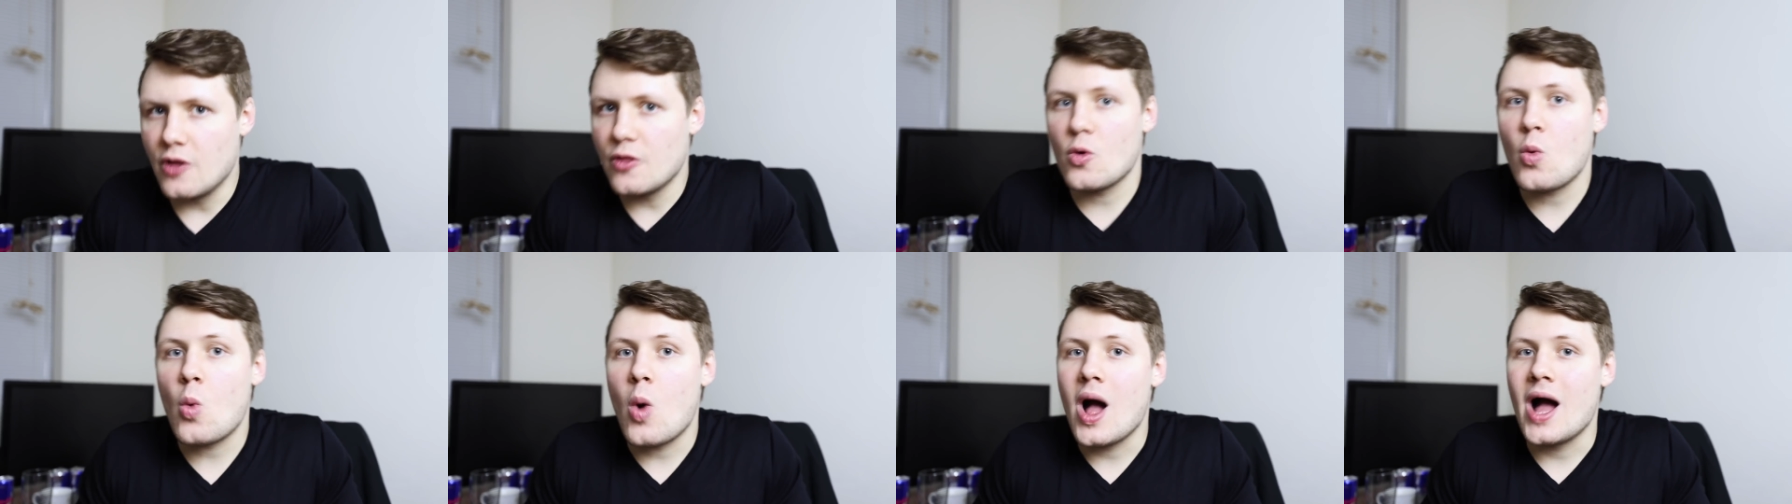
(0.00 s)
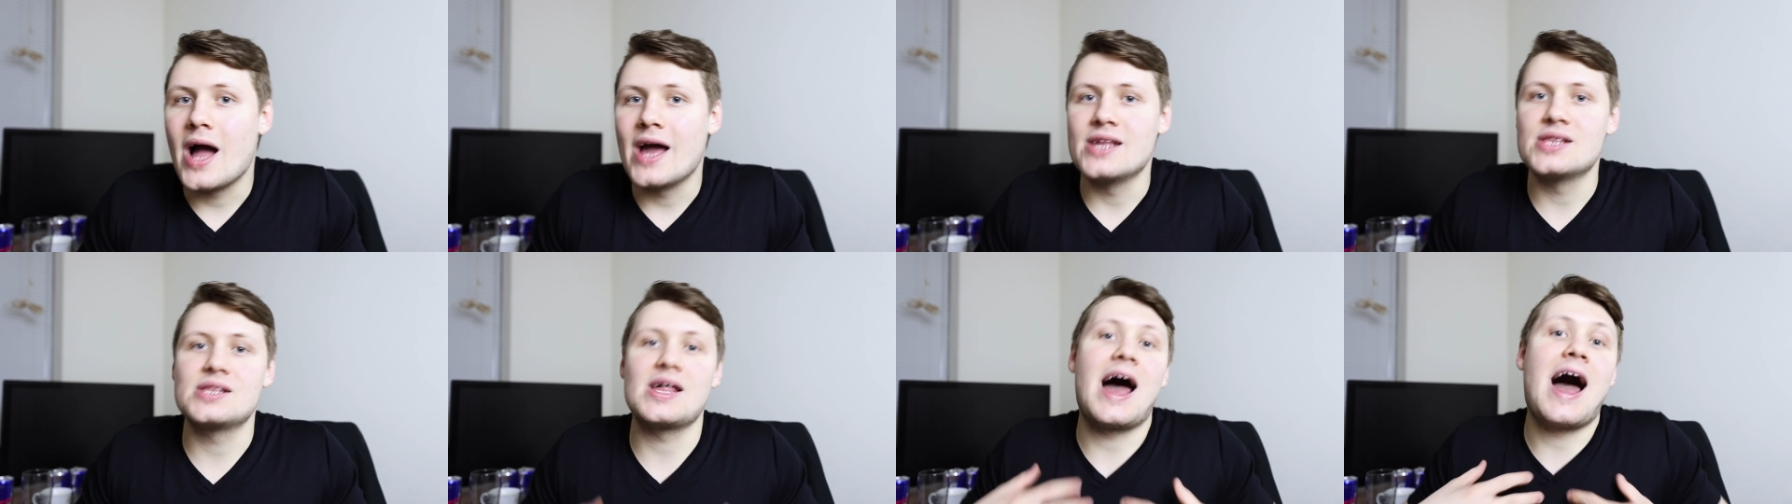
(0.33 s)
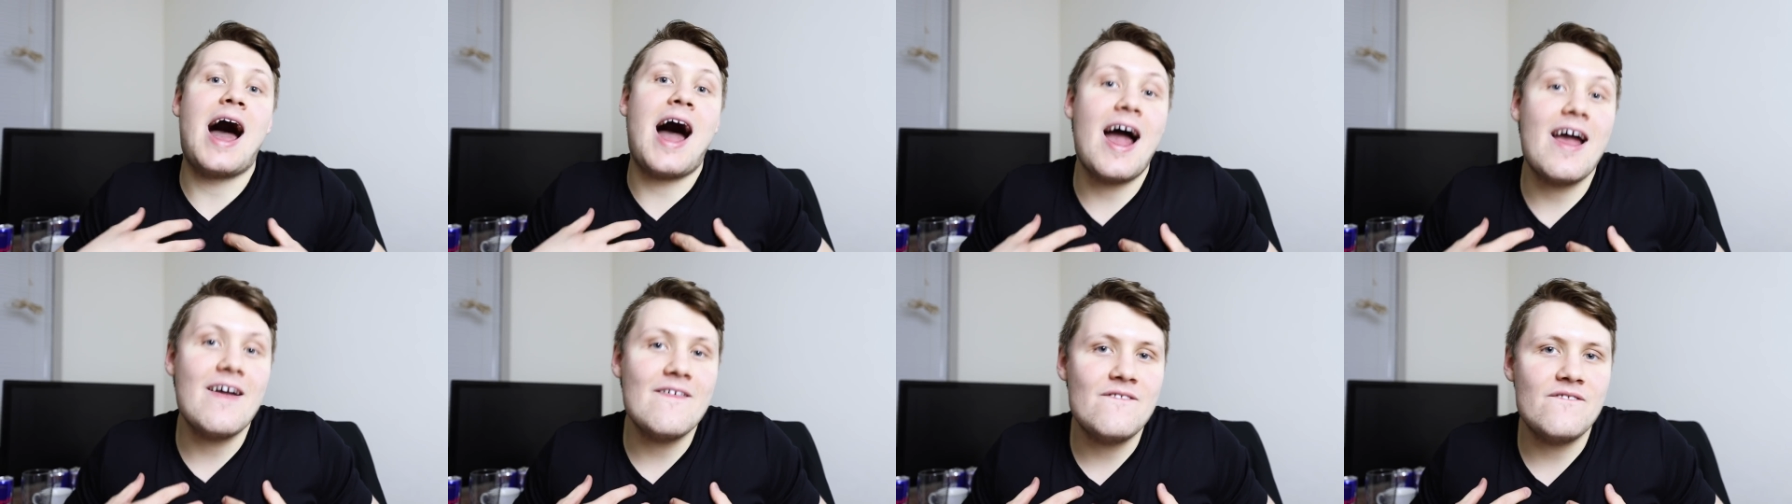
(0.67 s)
Otherwise,
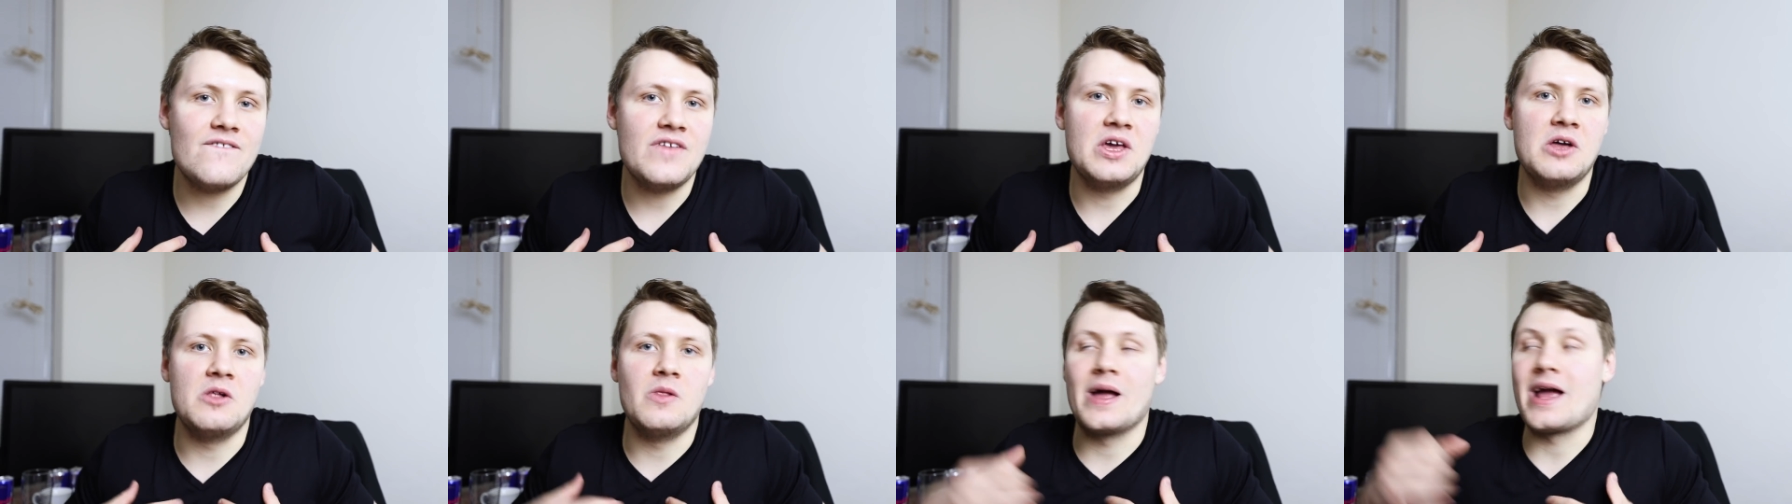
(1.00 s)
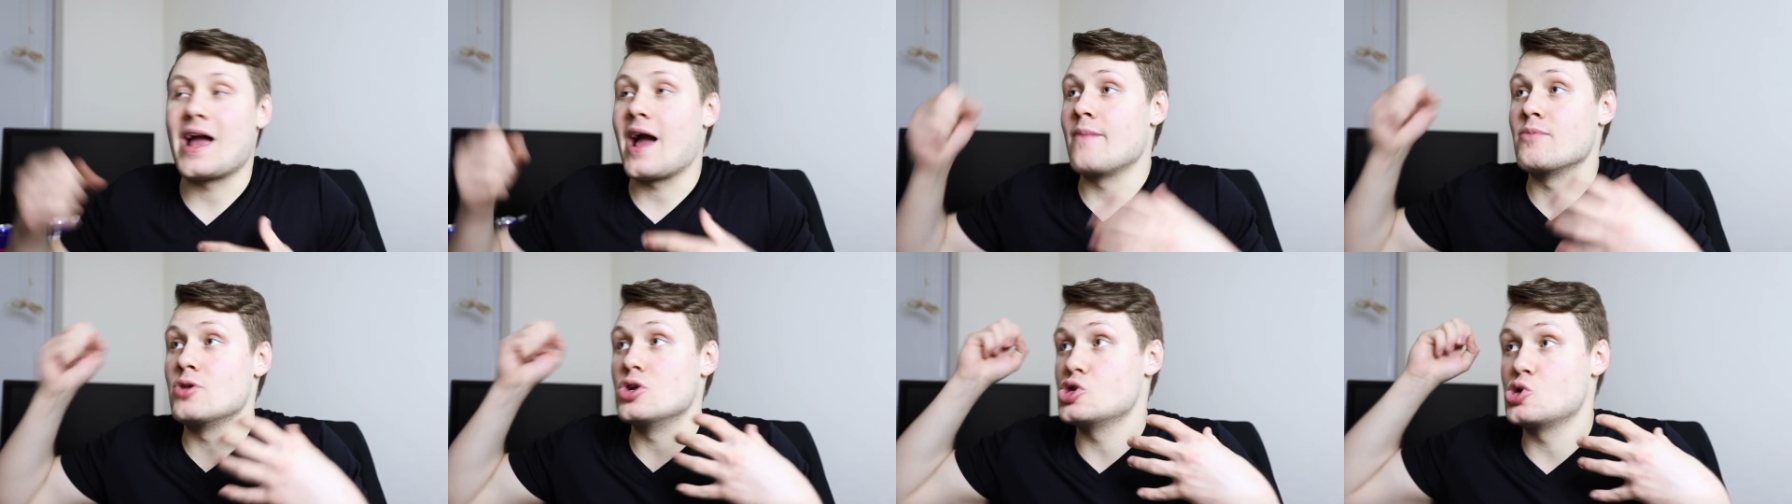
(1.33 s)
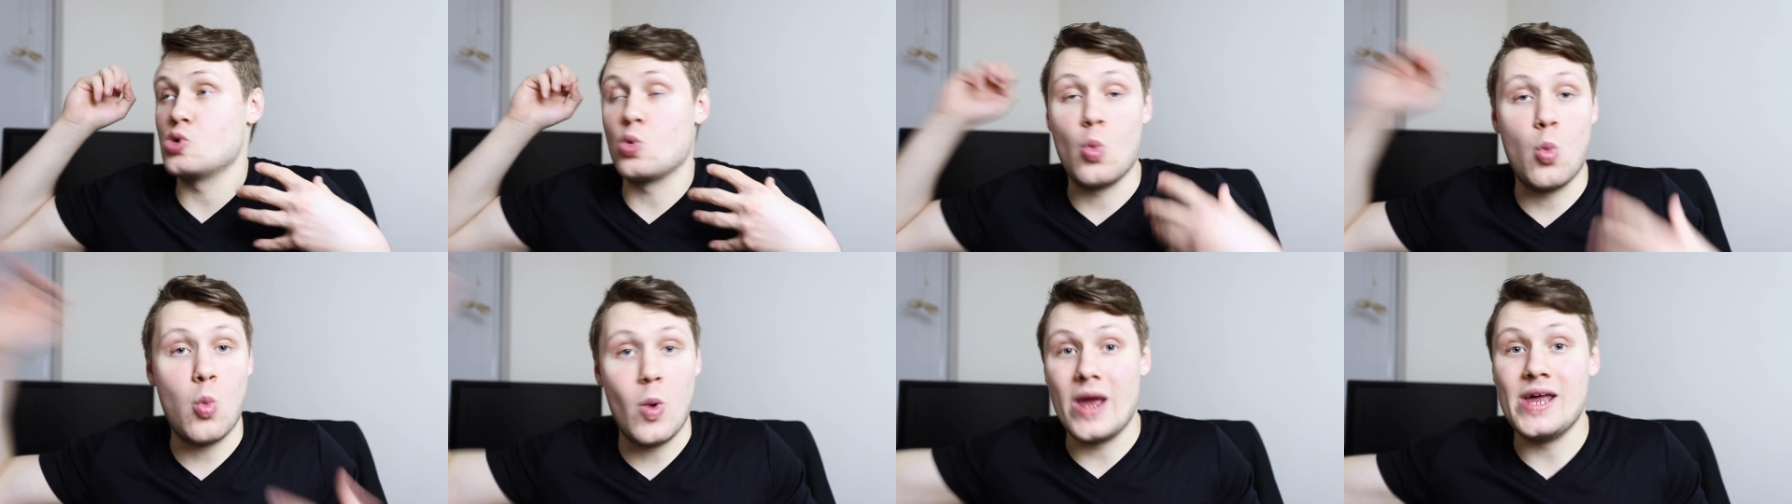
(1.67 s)
I feel like I'm
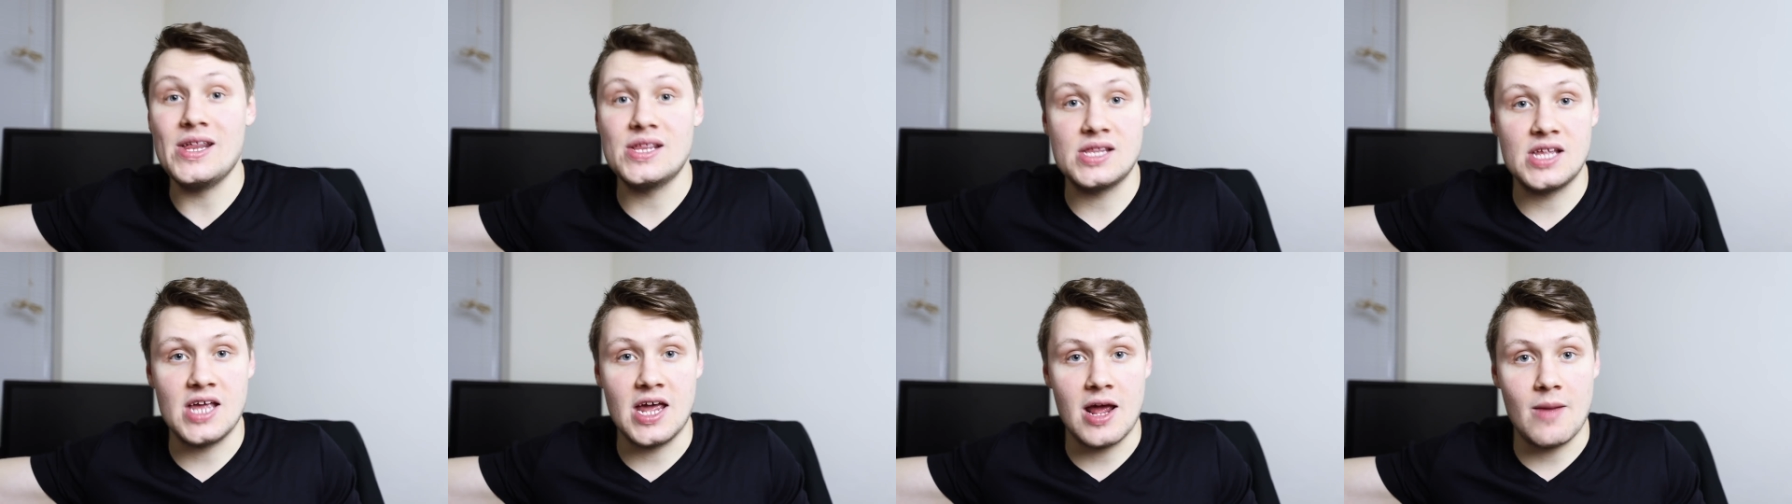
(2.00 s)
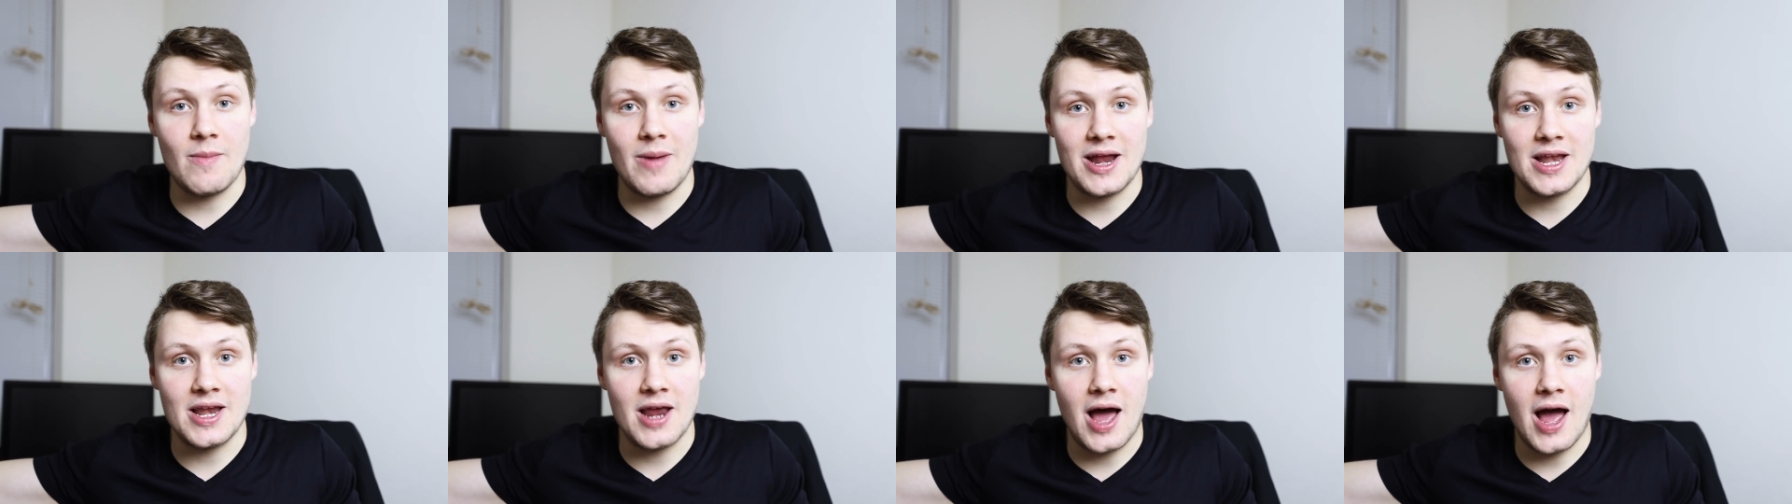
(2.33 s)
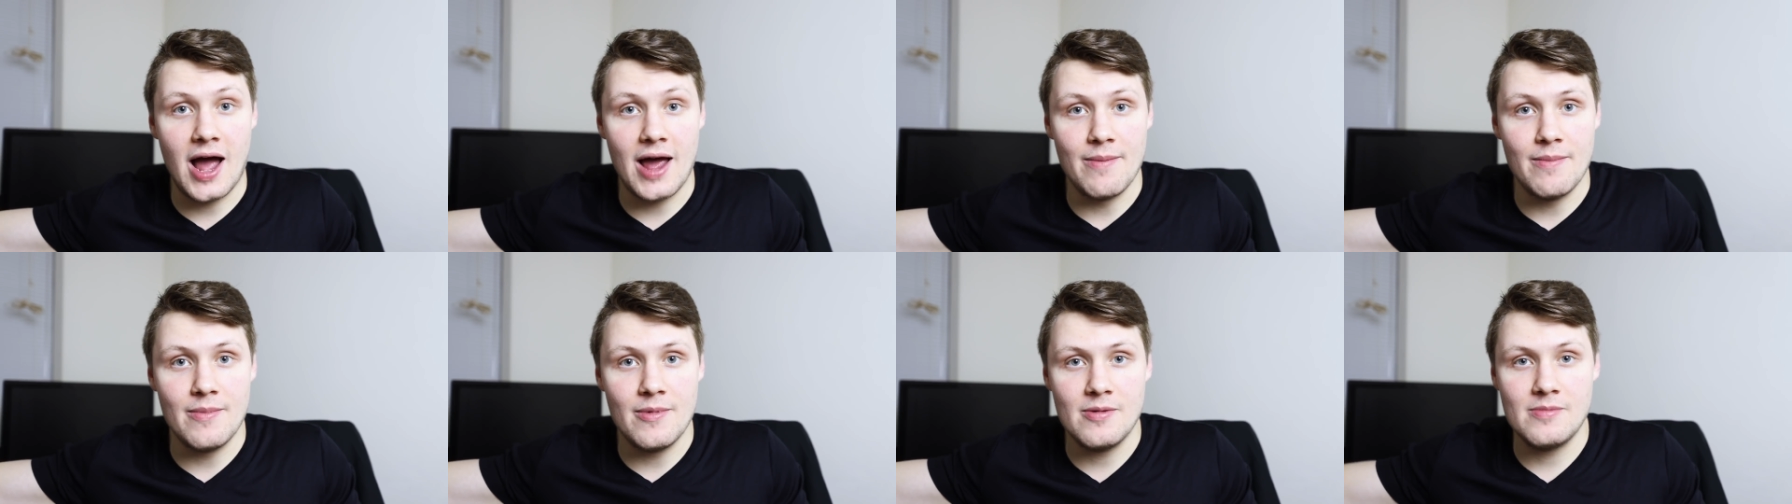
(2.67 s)
just wasting my
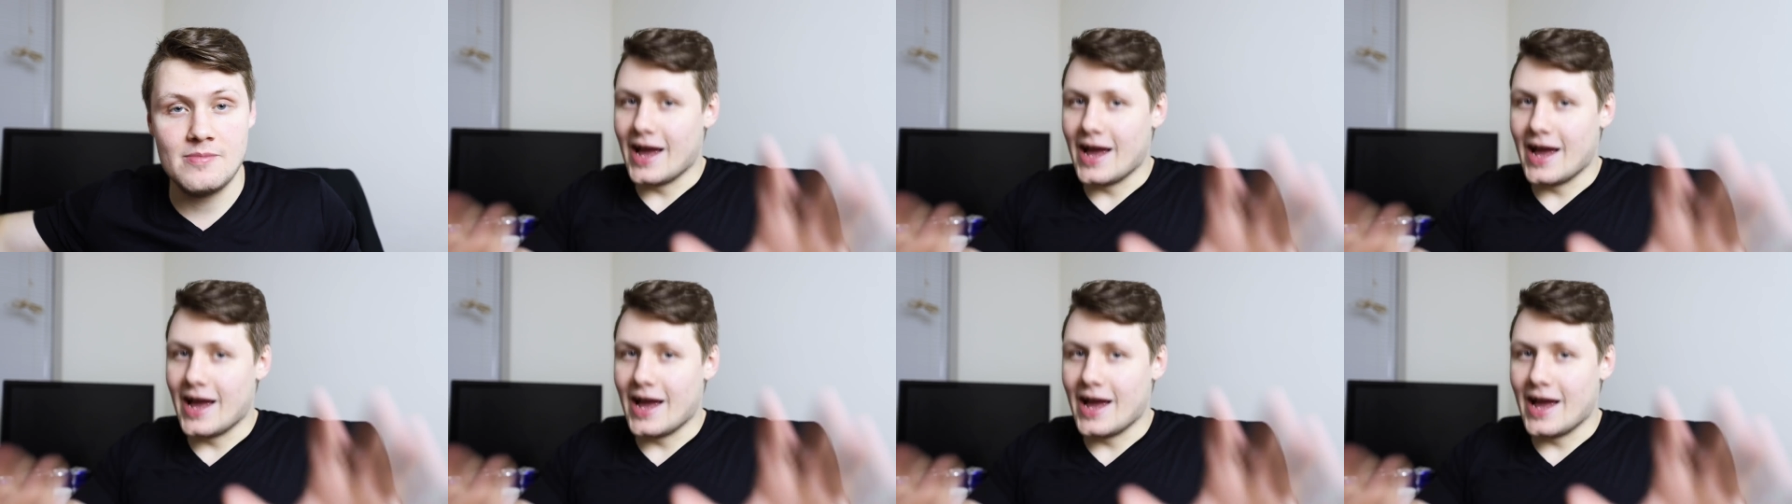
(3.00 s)
time.